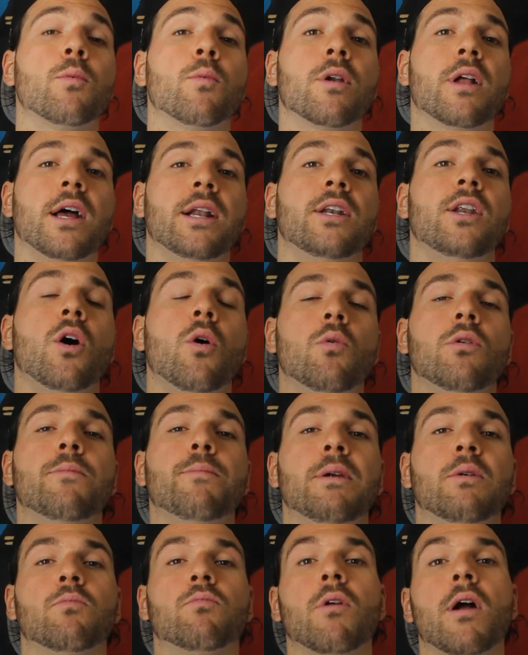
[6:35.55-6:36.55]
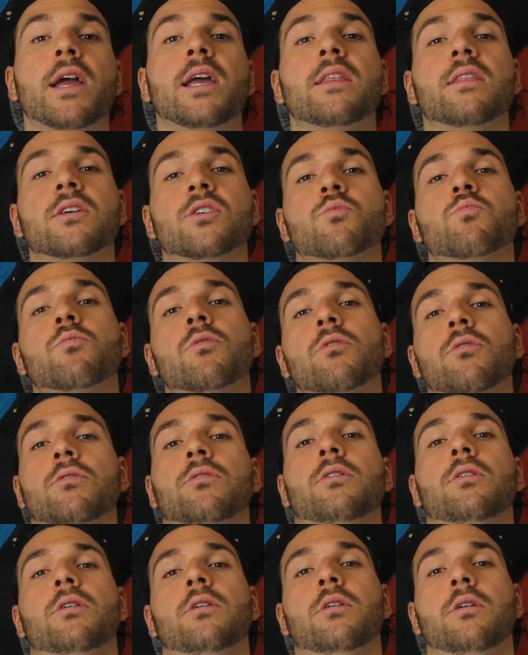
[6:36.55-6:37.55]
what I know to be right in this
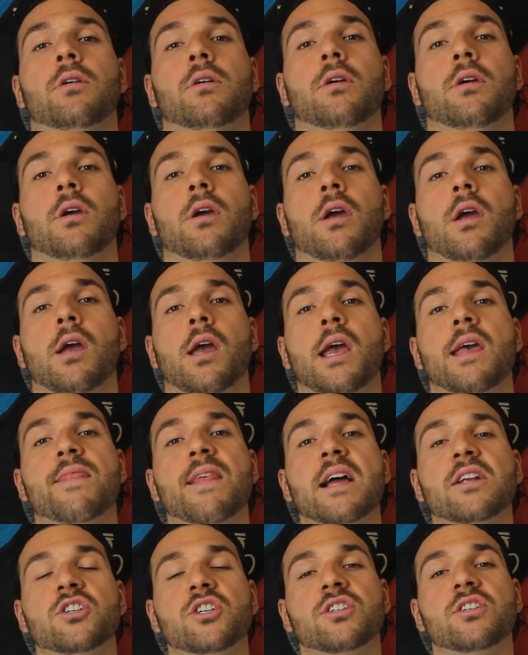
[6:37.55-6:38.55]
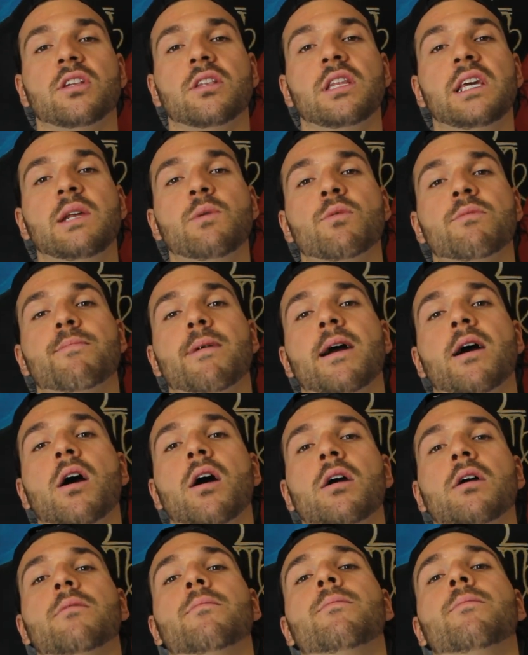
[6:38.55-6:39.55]
world. And that's just to lead with my
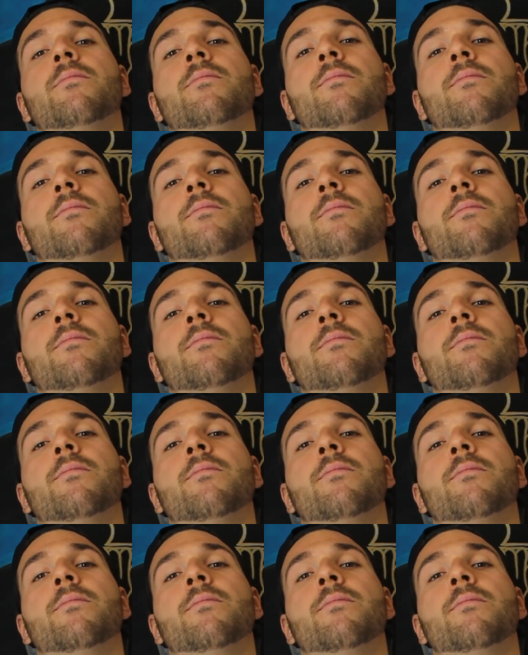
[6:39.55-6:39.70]
heart.